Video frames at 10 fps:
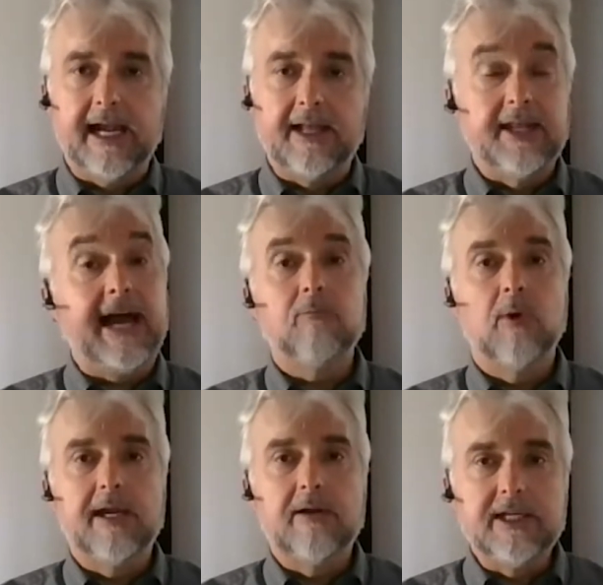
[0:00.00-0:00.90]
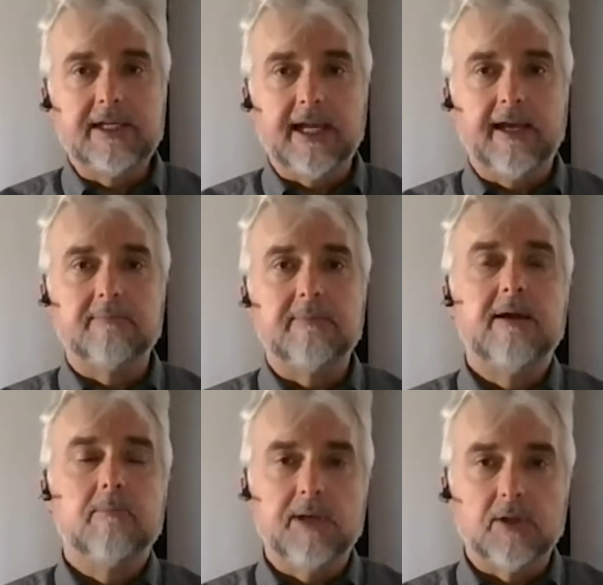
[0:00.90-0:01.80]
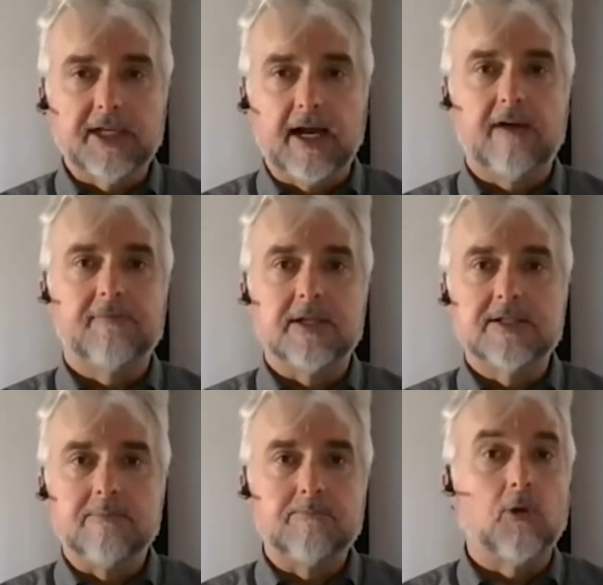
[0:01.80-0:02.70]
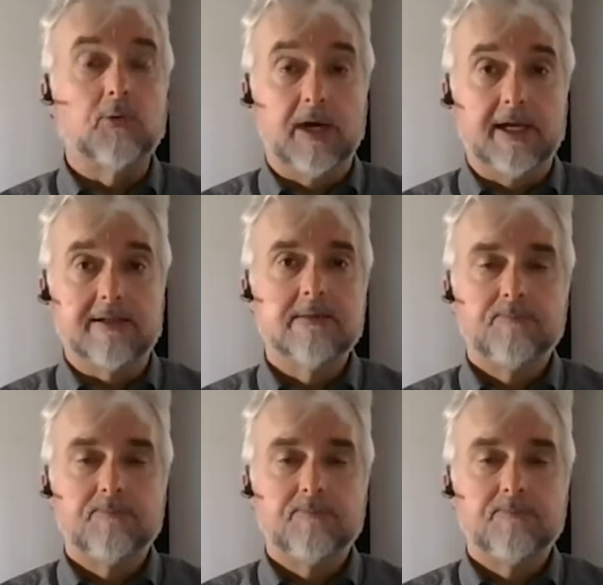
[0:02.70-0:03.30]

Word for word: And that way we can build confidence in both ways.